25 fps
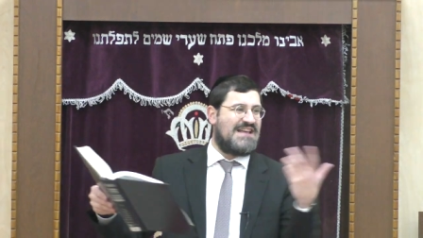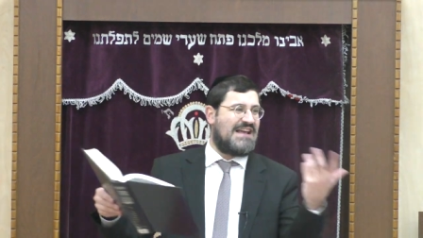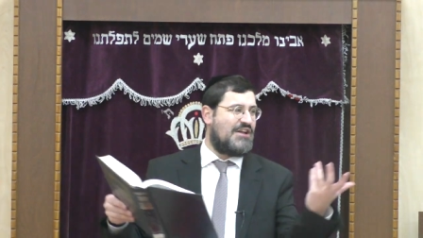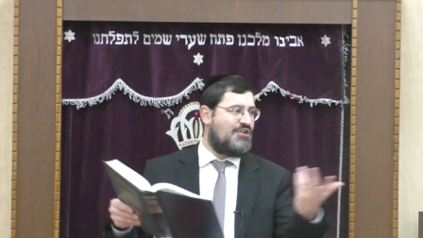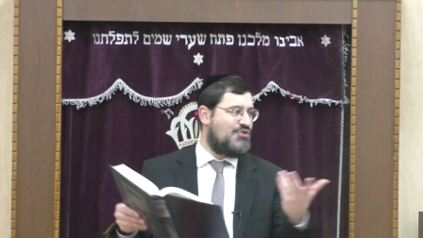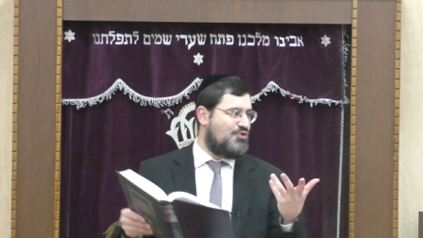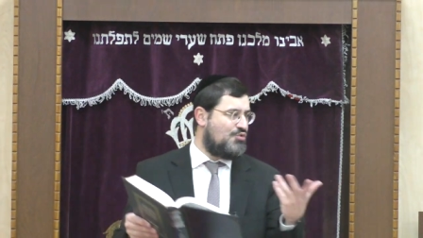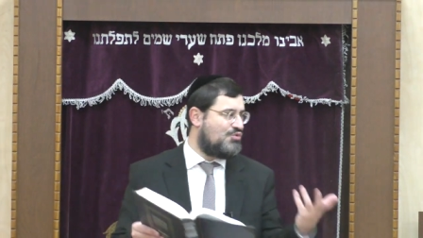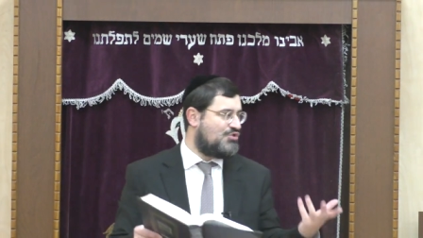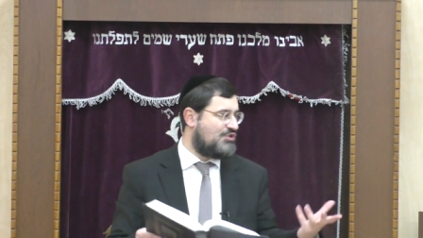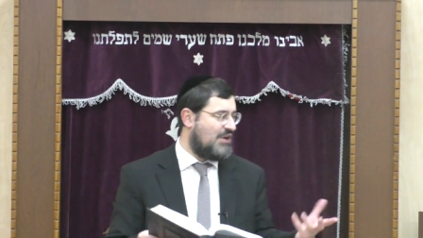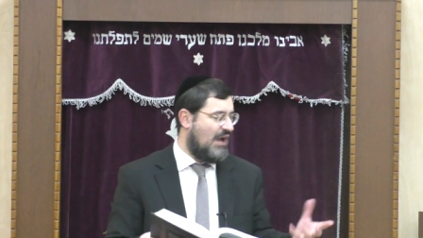like a
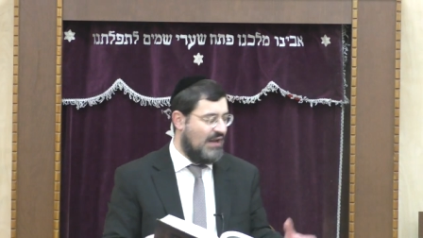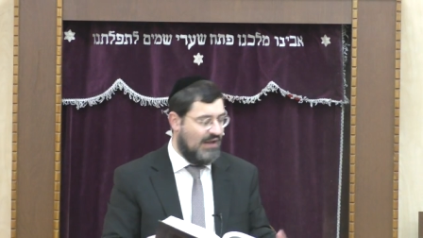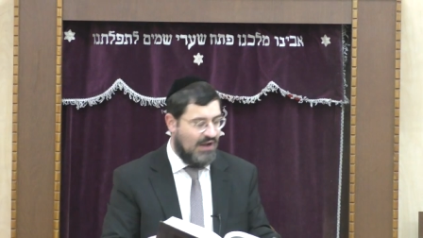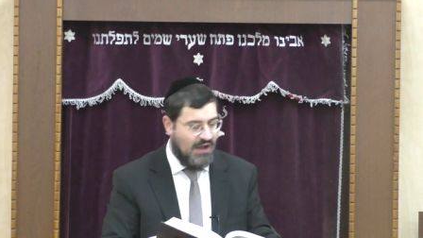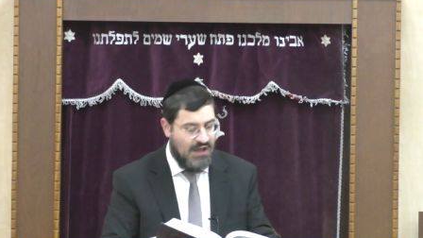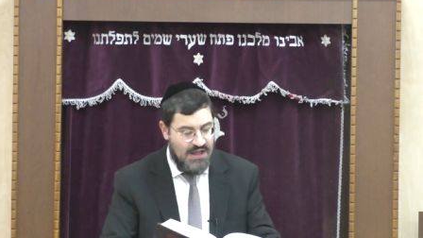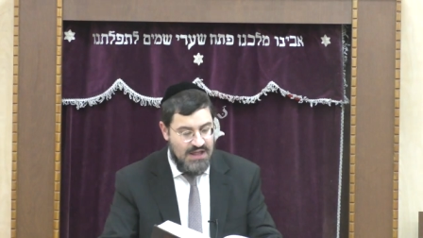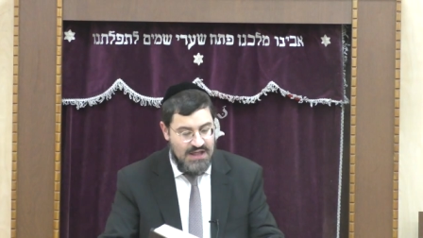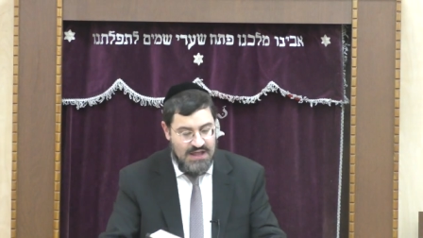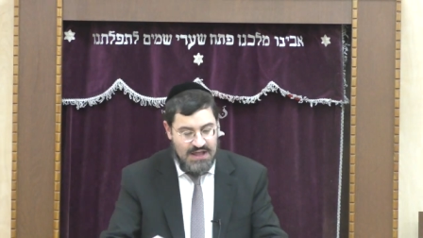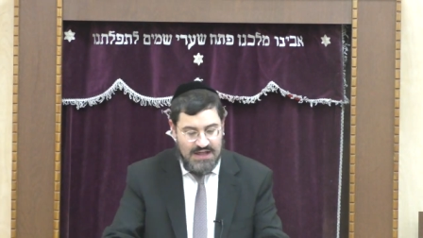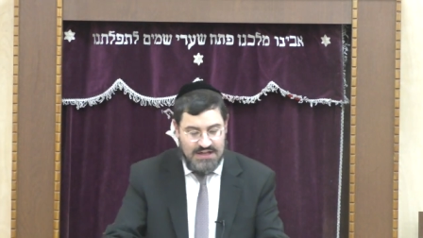new
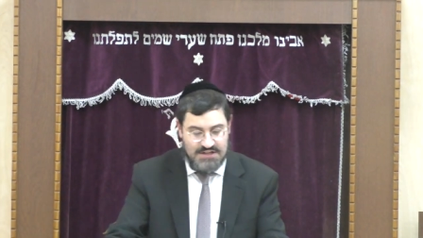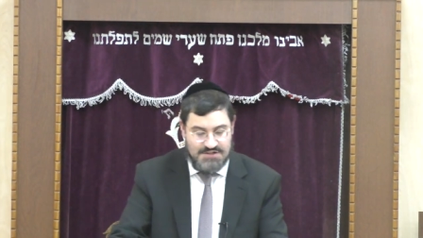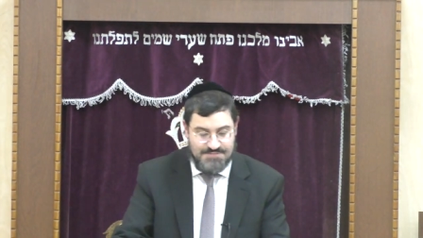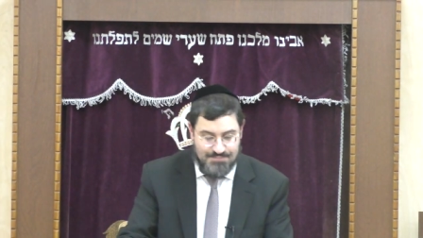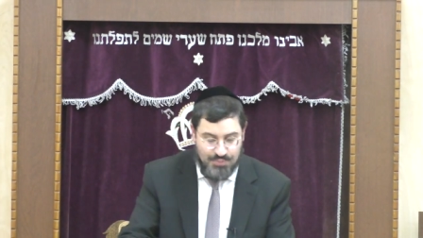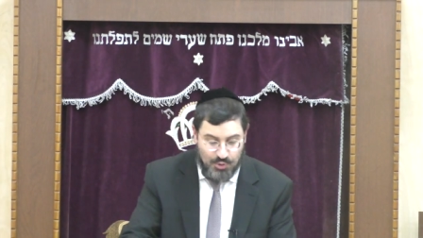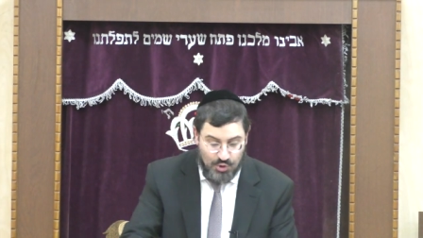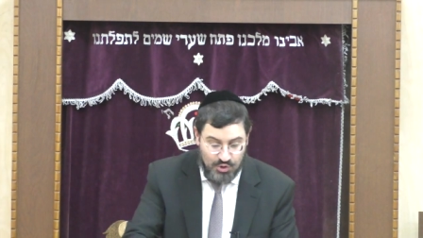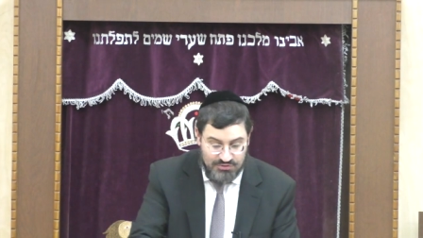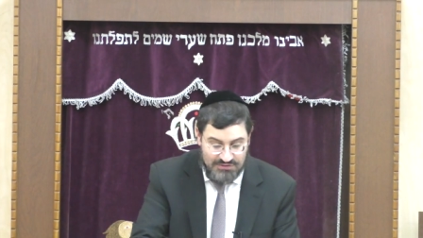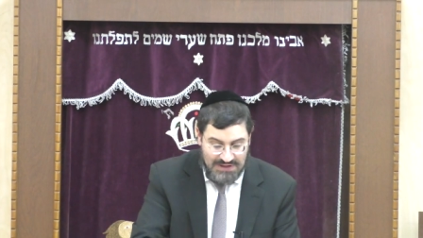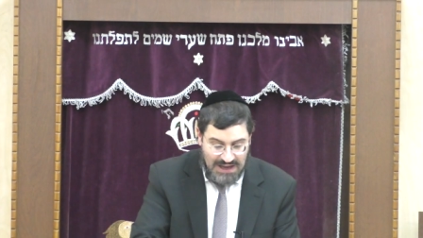Shaila. It's
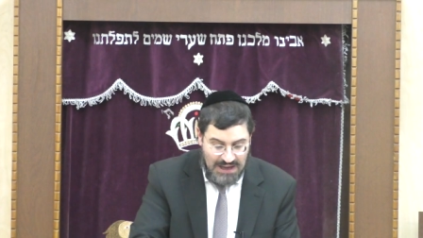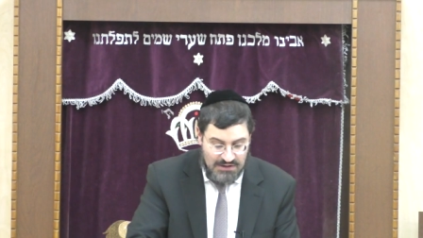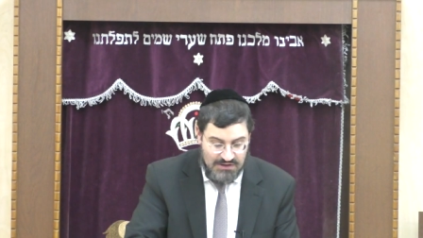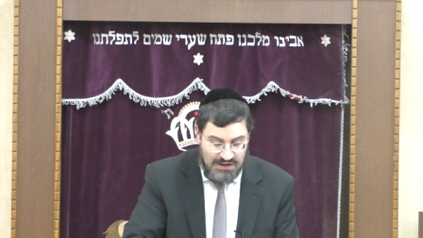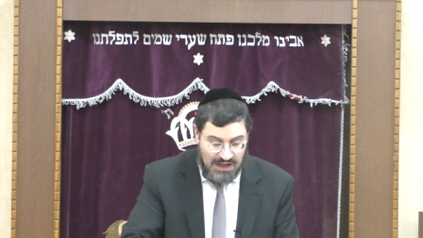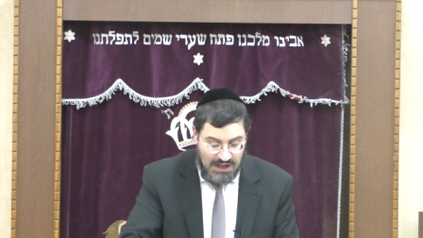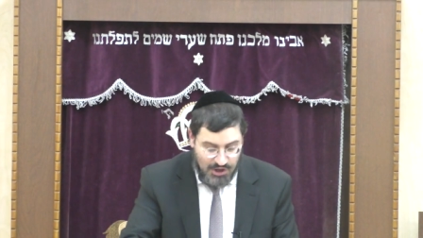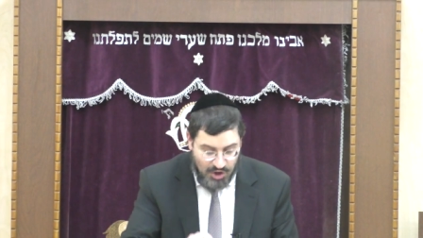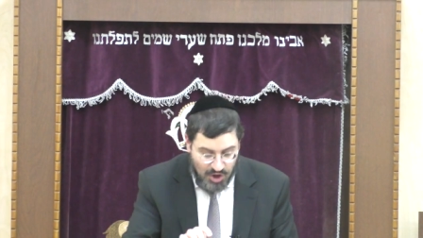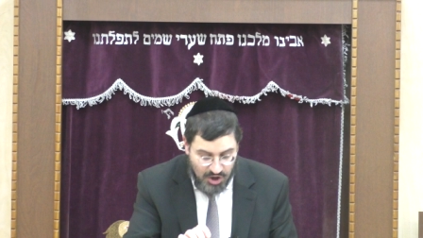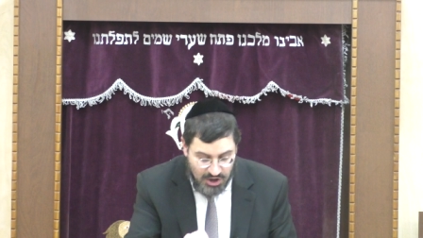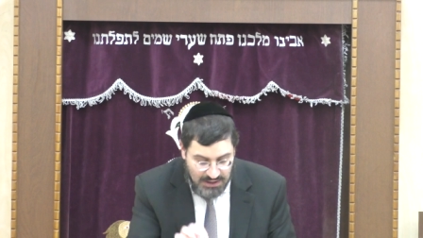brought down
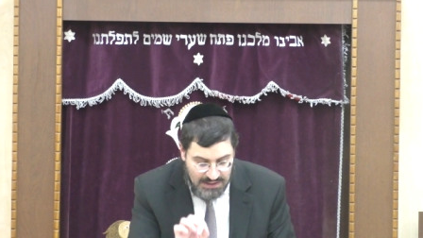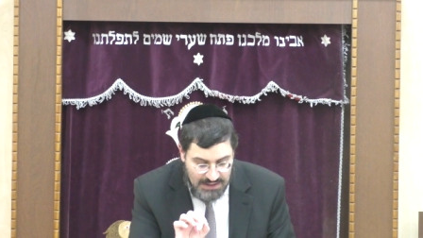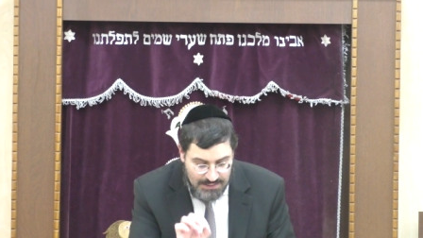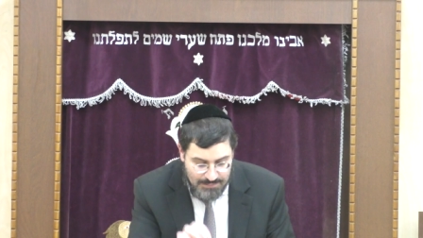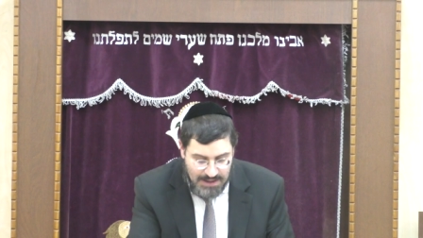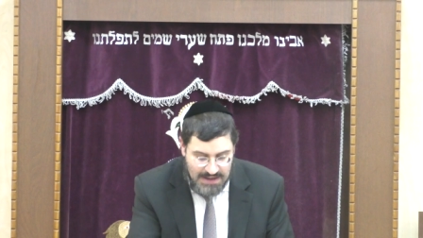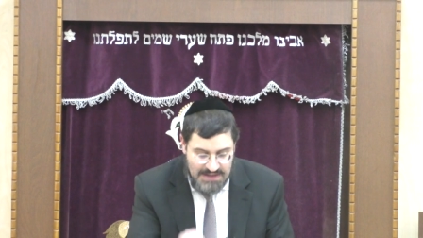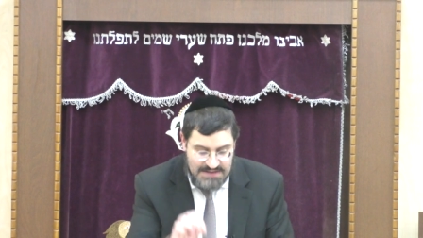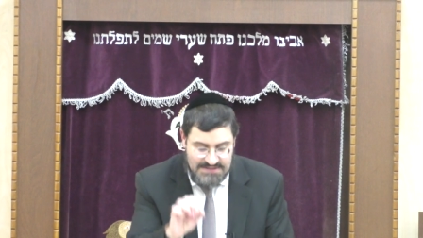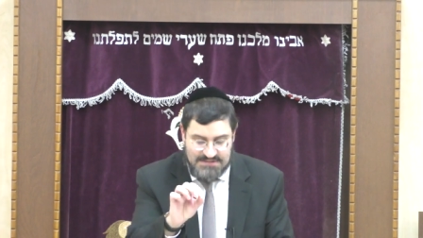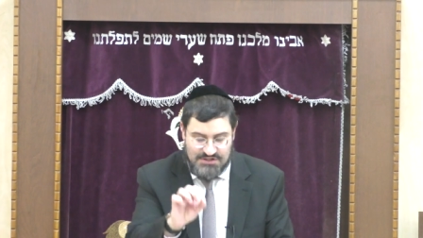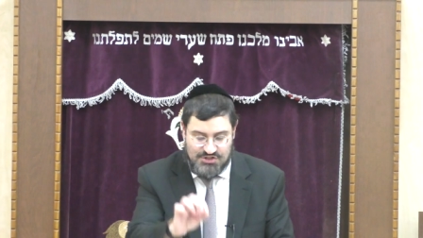the Halacha
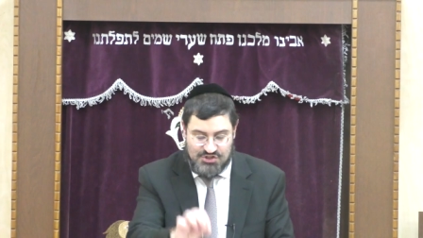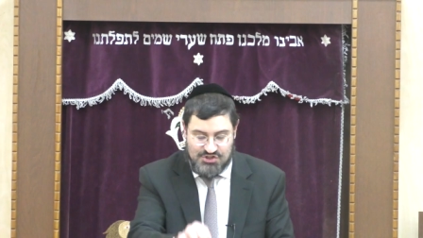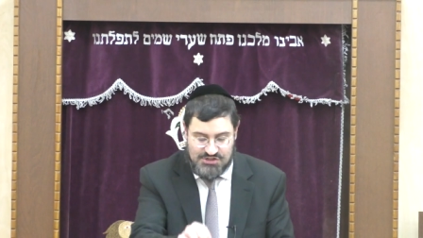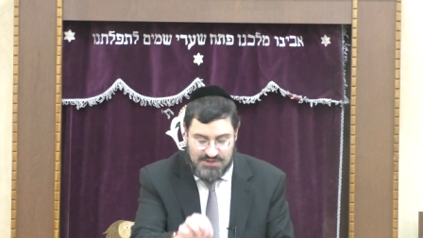Lamaisa,